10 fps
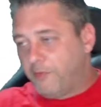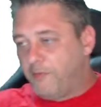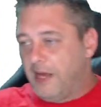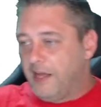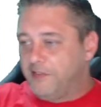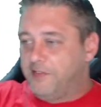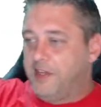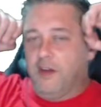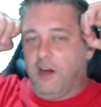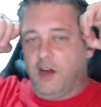bots
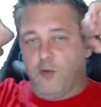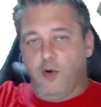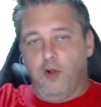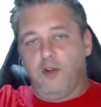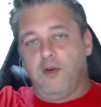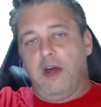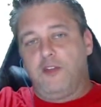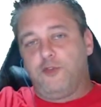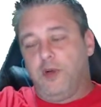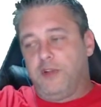that are rolling around
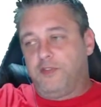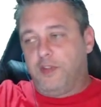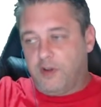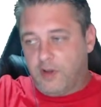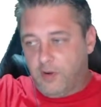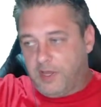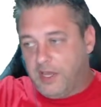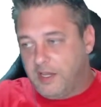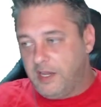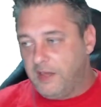Twitch that are going
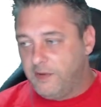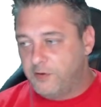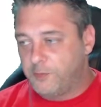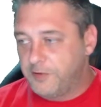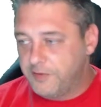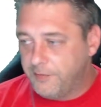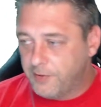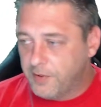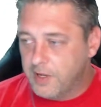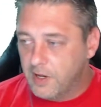in, and they're
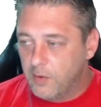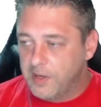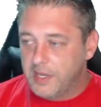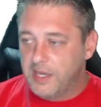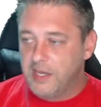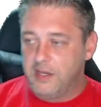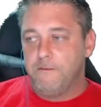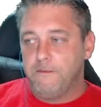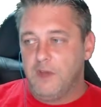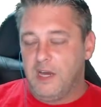specifically going in
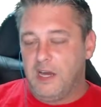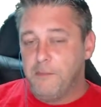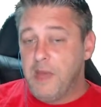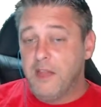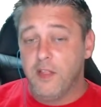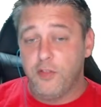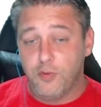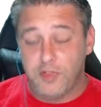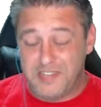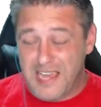mainly through
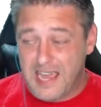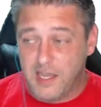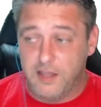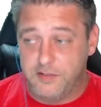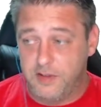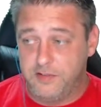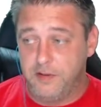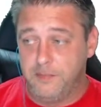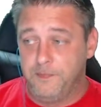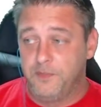the tagging
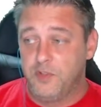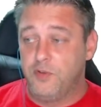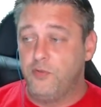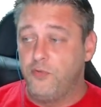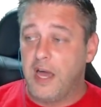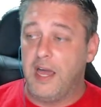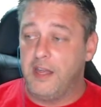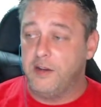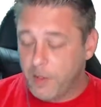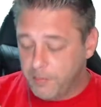system to
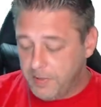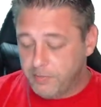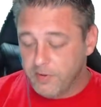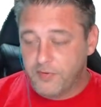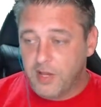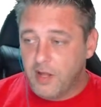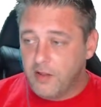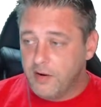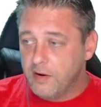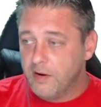find people of
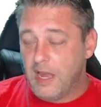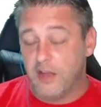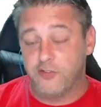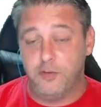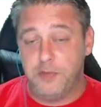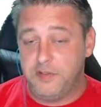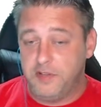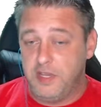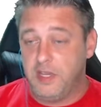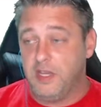color,
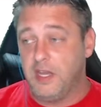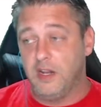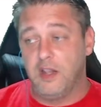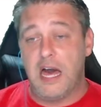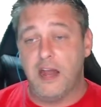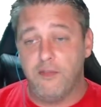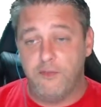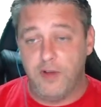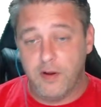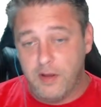LGBT, and a lot of
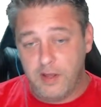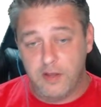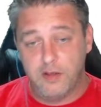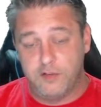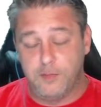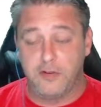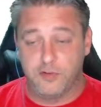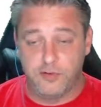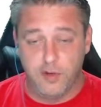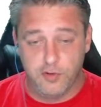very special
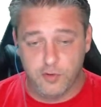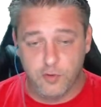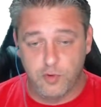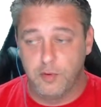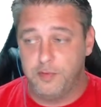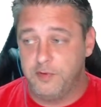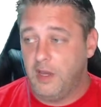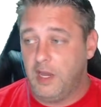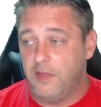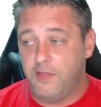social groups,
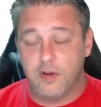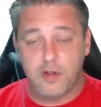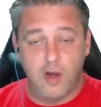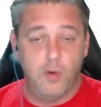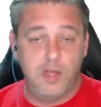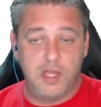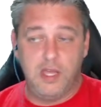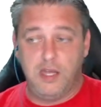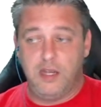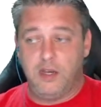and they're going
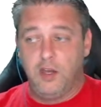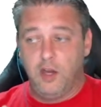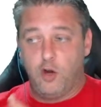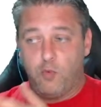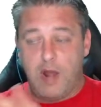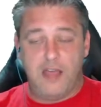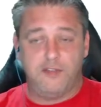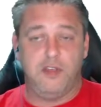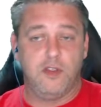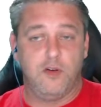in
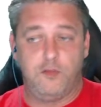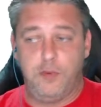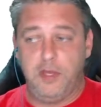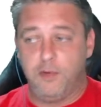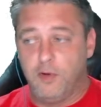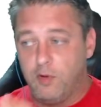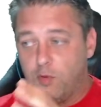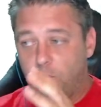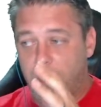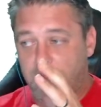harassing those people
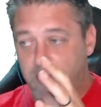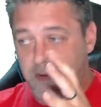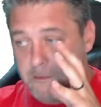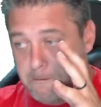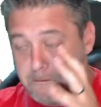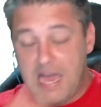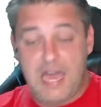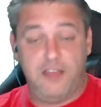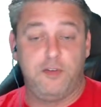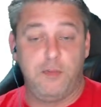with
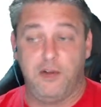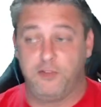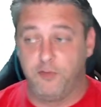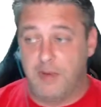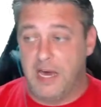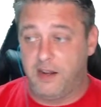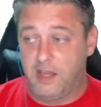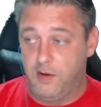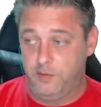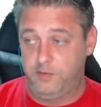mass amounts of bot
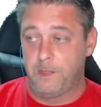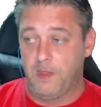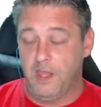accounts.